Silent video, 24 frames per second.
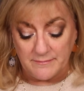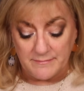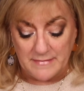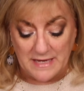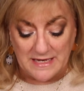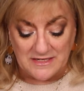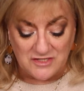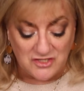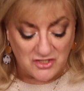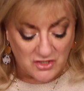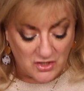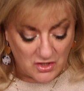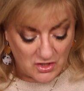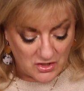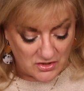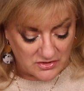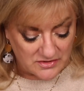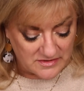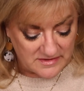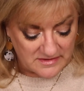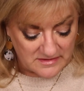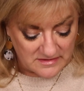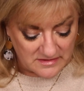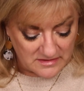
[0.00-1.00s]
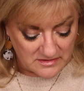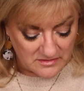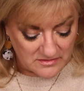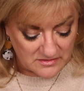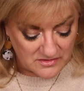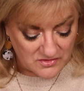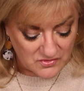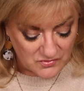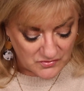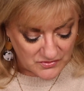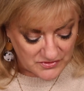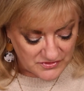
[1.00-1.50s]
magic arts and their
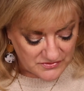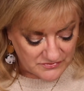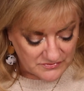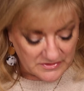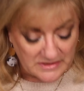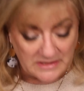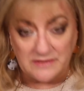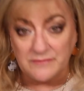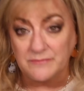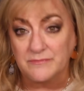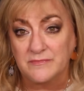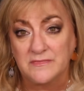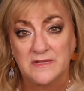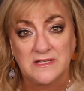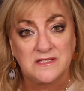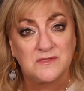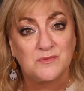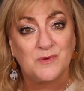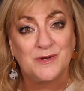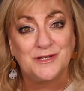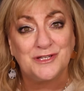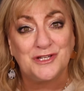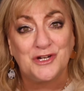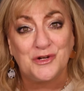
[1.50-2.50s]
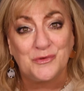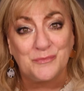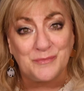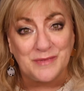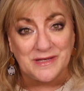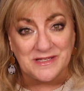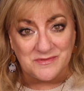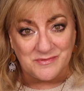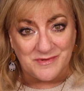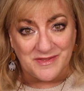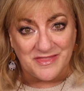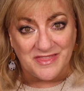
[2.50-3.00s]
sorcery. That's why you don't
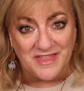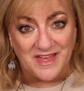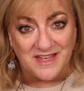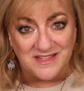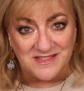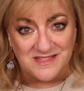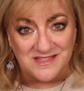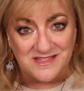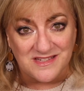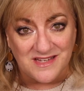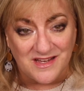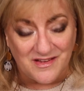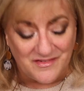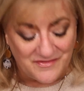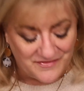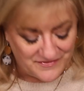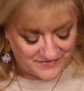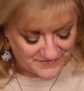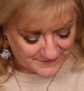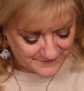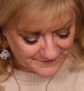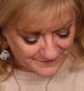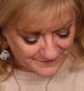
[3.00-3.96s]
mess with that stuff.